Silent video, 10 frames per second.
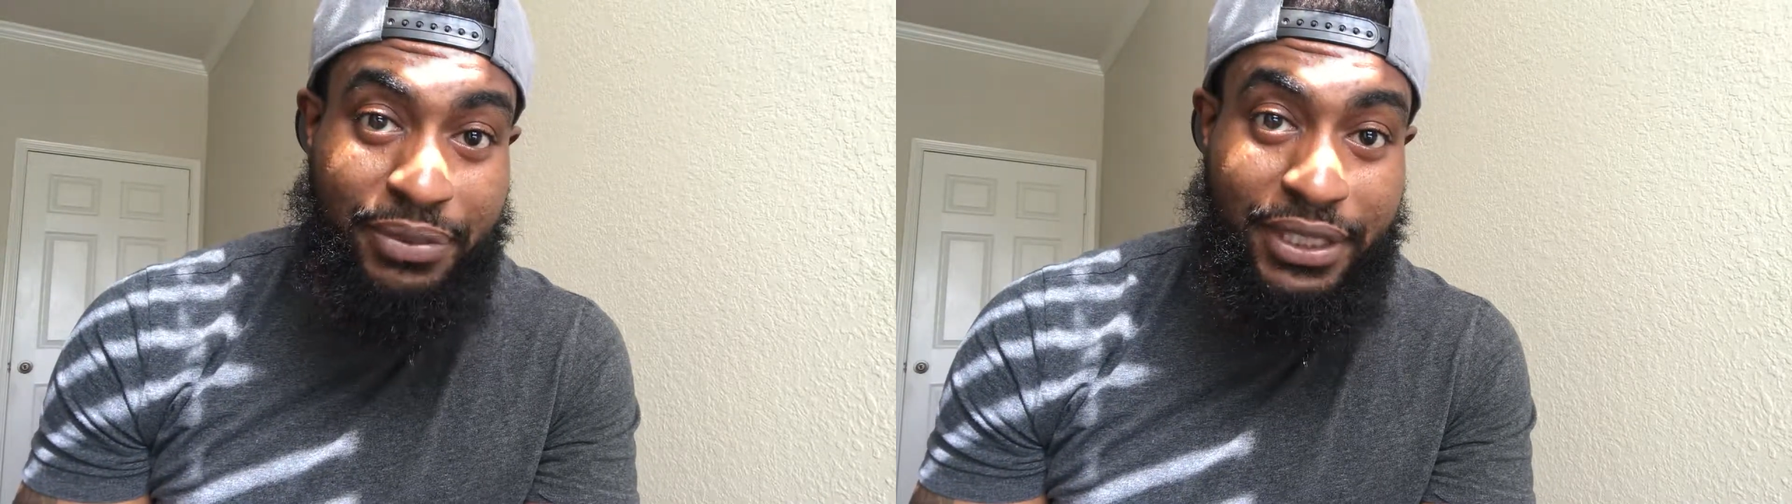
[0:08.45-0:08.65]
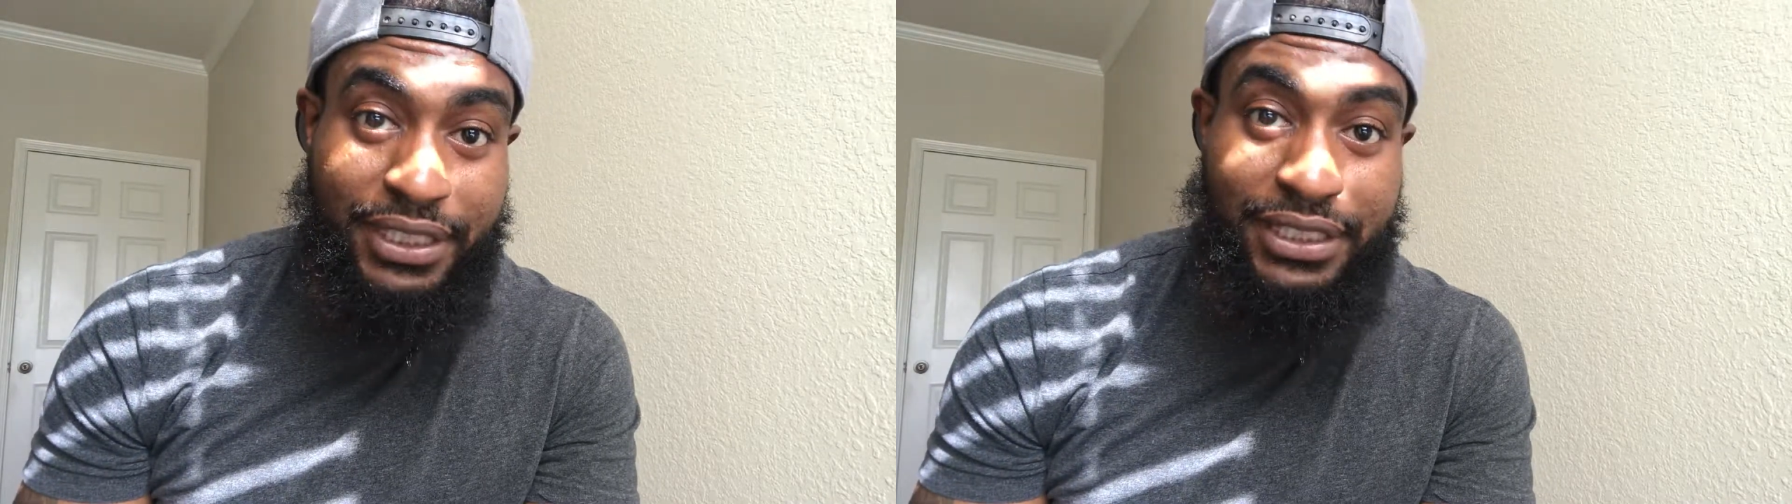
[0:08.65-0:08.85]

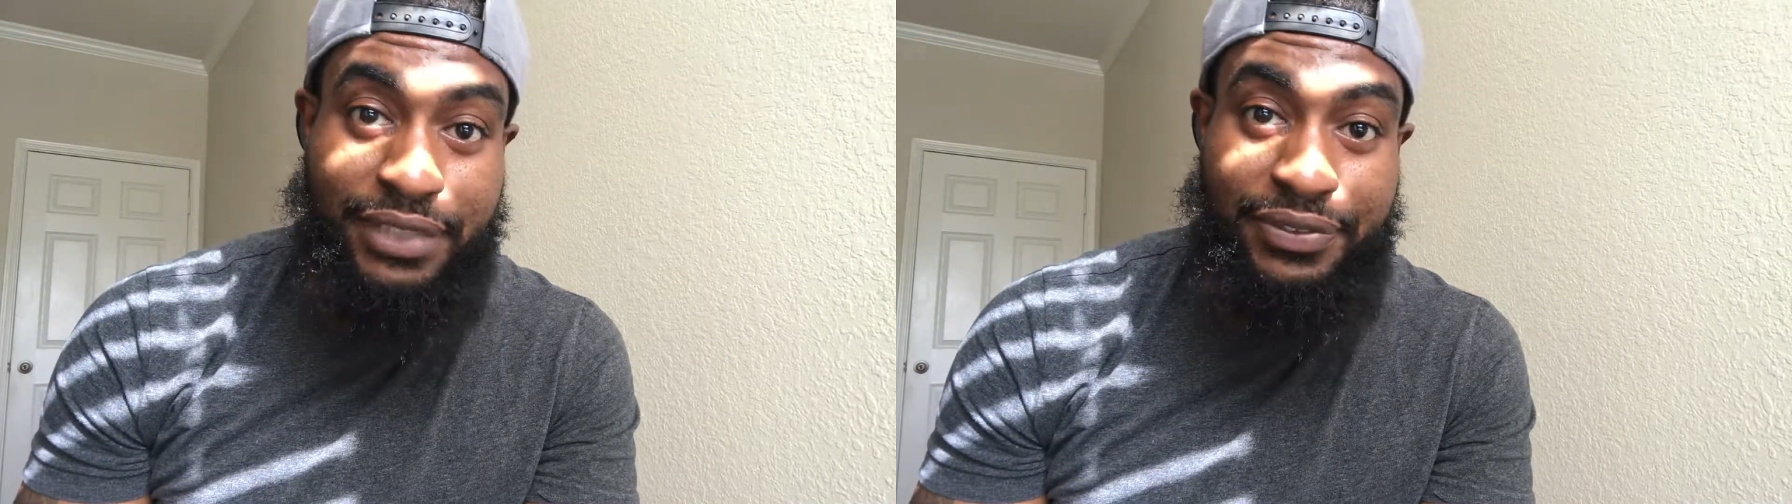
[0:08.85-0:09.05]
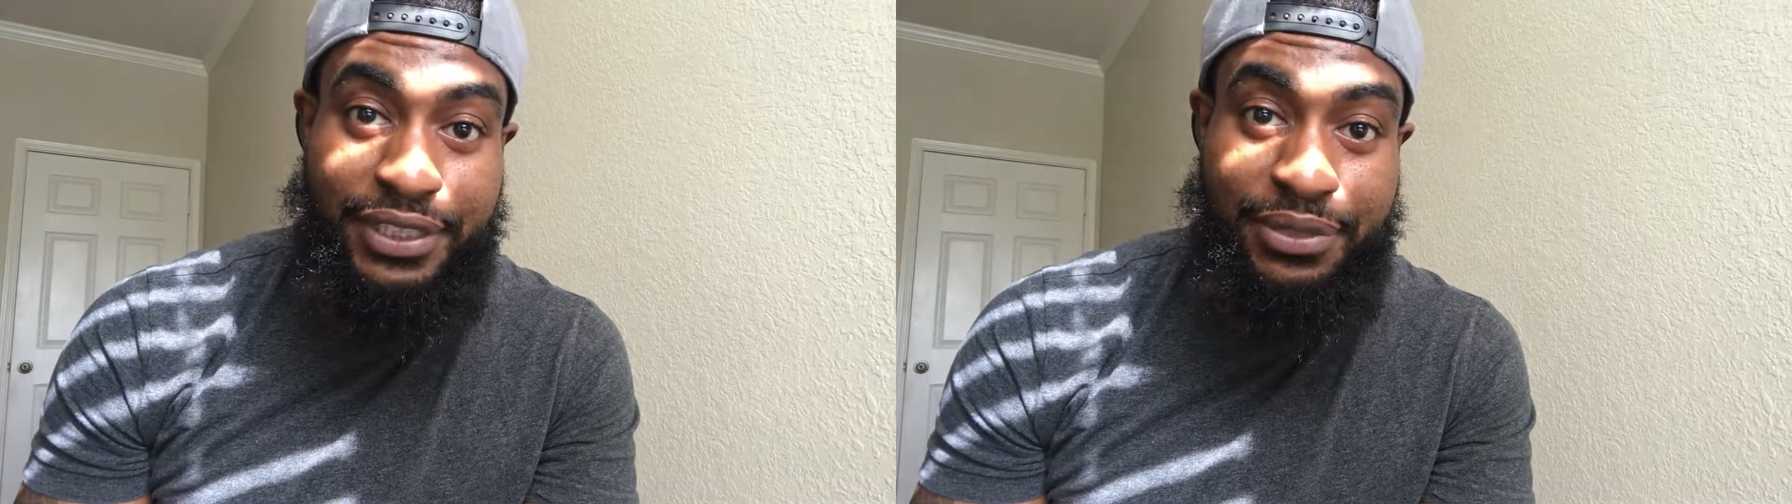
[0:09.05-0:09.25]
the late
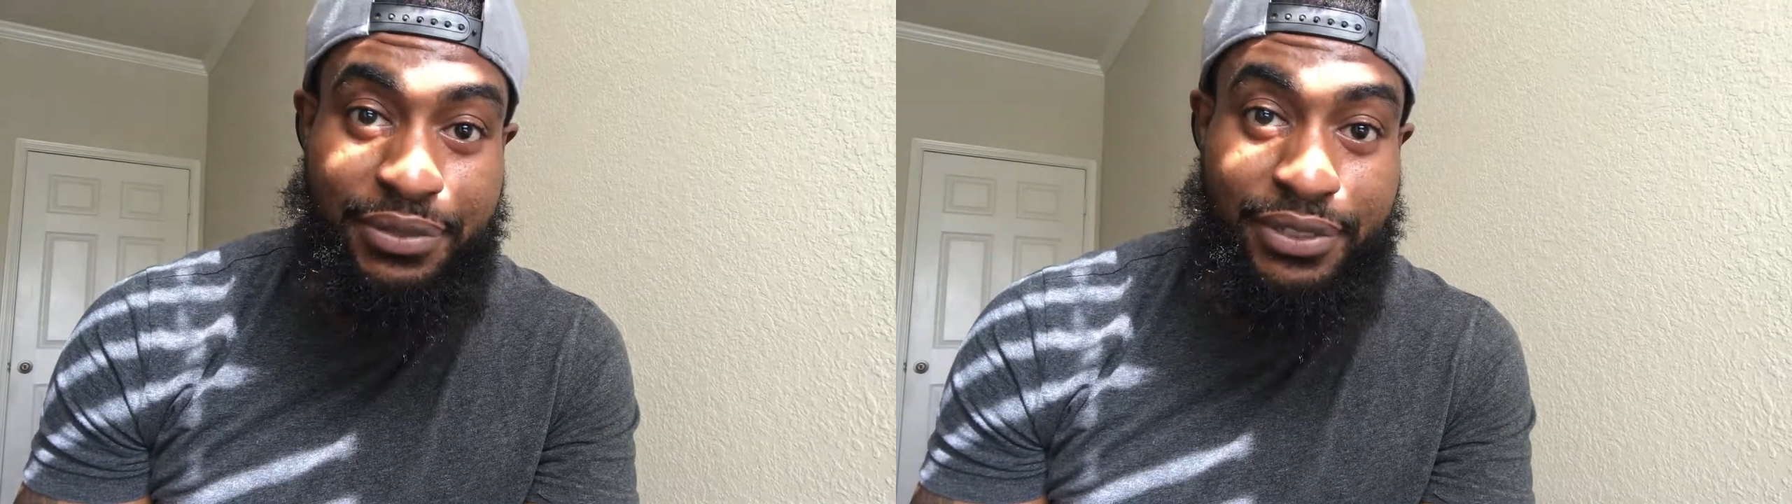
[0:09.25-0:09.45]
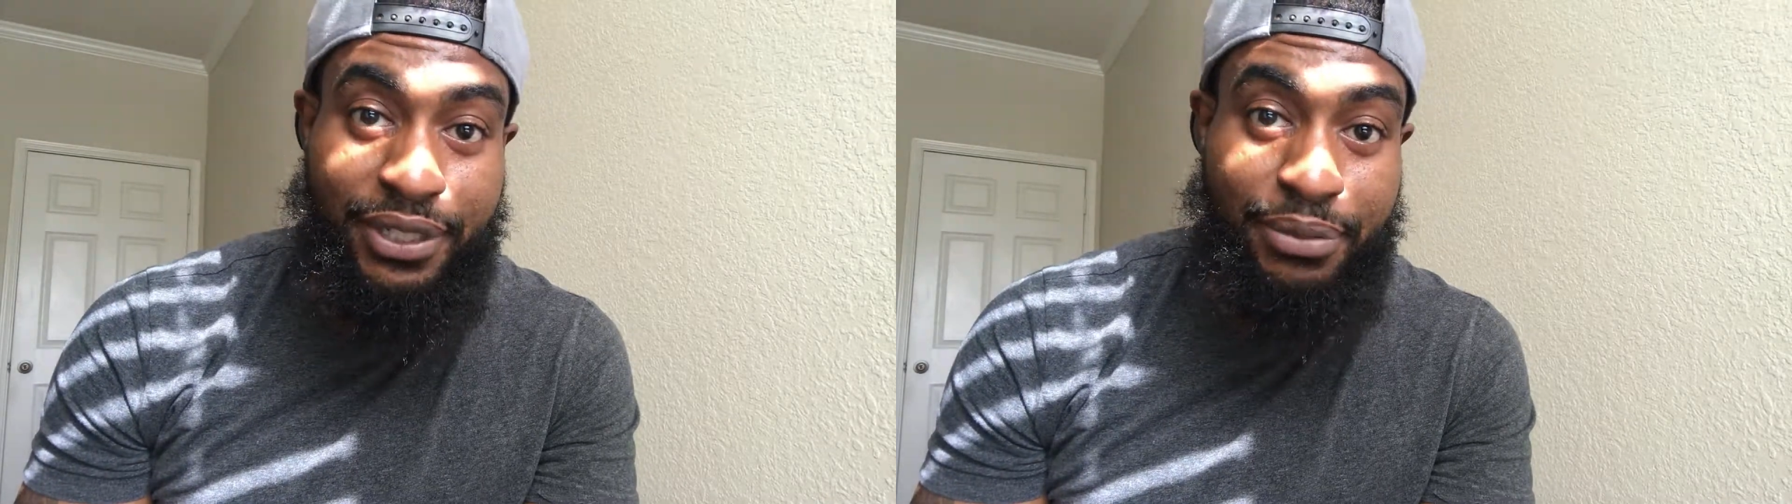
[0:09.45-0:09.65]
70s
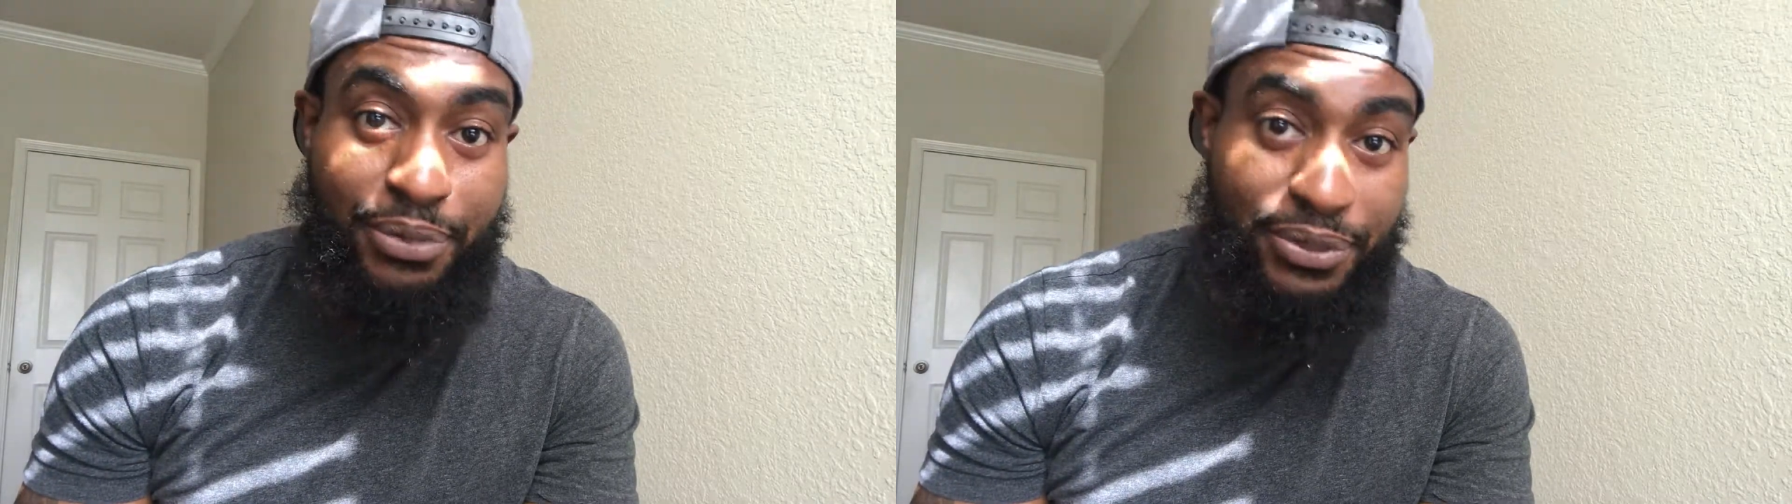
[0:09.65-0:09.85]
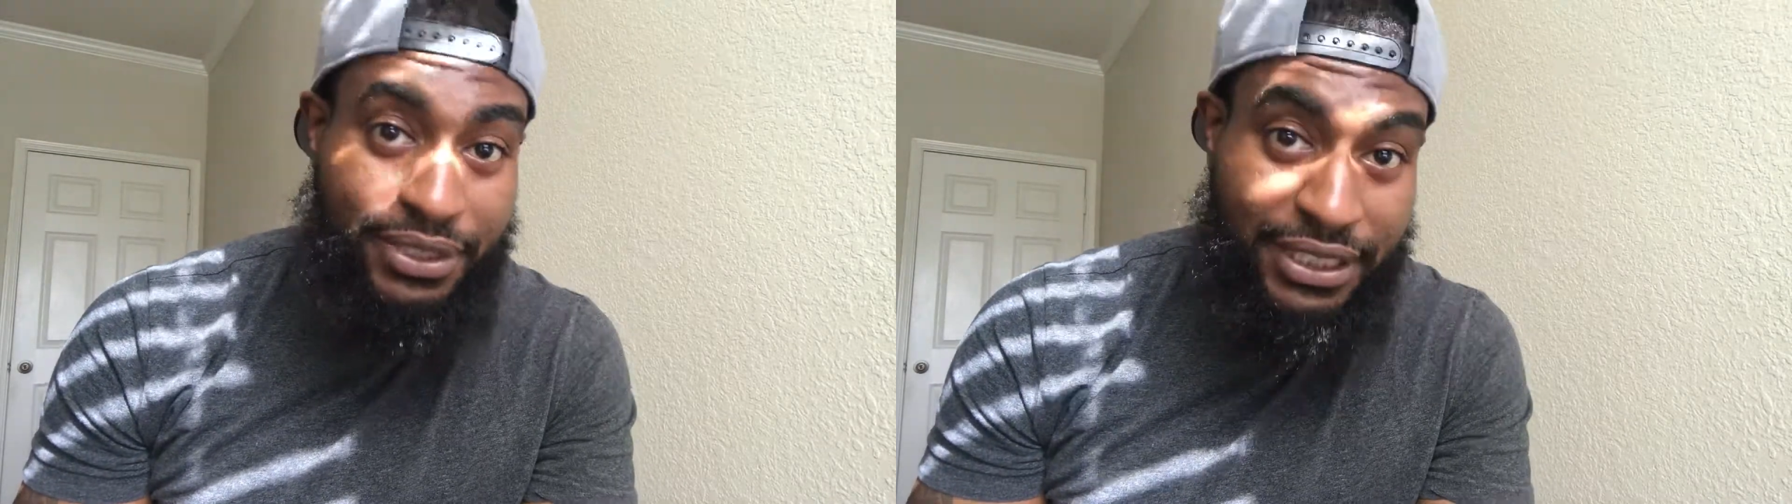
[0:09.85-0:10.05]
was starring
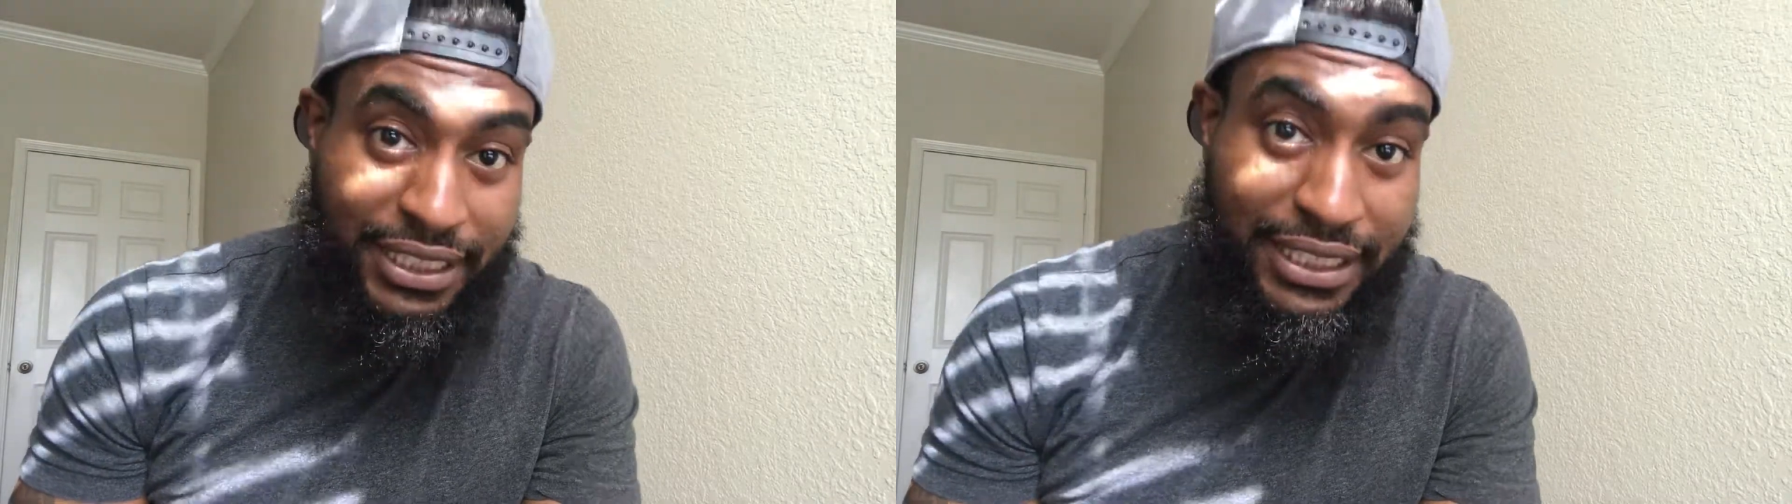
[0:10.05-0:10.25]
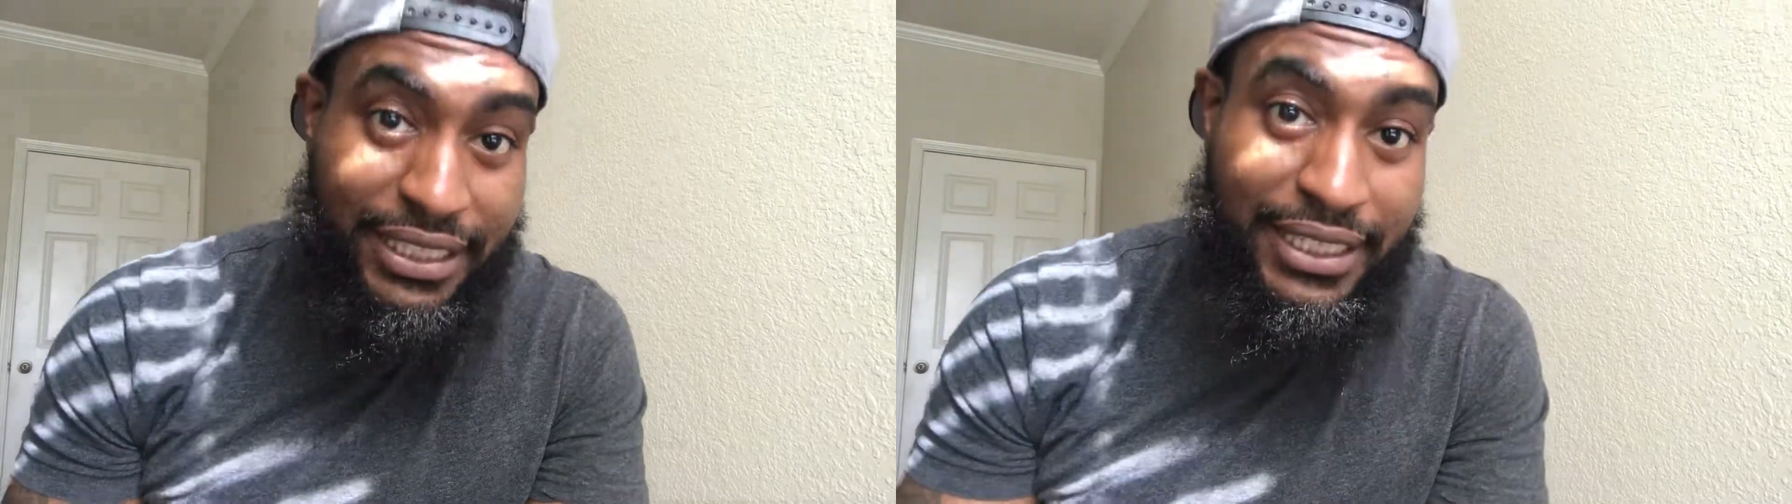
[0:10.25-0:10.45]
Bruce Lee.